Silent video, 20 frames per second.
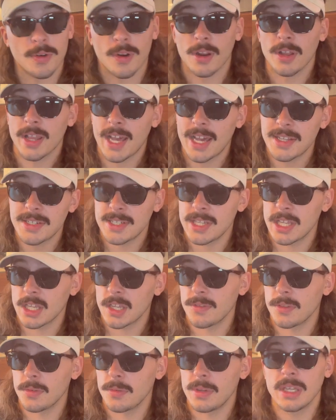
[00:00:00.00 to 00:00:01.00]
our last snake
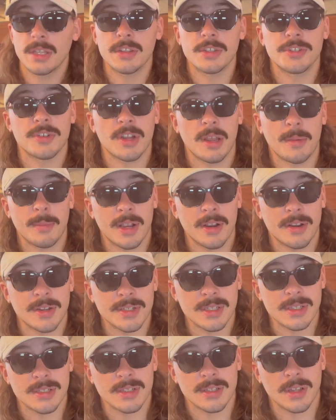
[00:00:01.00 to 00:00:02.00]
of the week, the
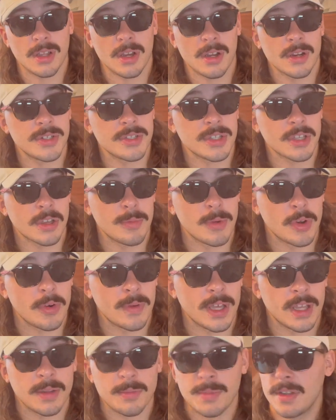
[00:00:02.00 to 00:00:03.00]
Trimeris insularis, the Komodo
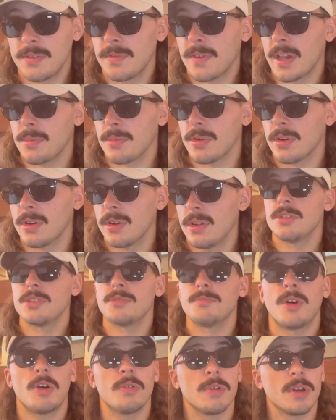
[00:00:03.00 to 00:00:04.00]
Island pit viper.
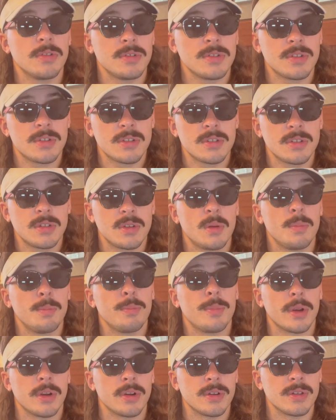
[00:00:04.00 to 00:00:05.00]
Small rodents,
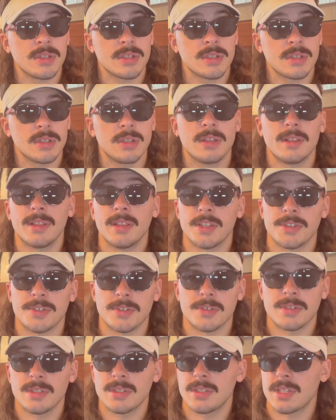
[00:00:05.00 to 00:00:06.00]
birds,
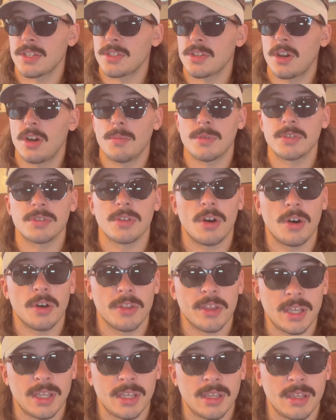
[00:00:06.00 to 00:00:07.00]
lizards. That's almost all
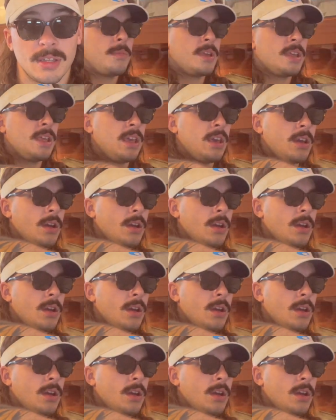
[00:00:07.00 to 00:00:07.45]
they eat. Get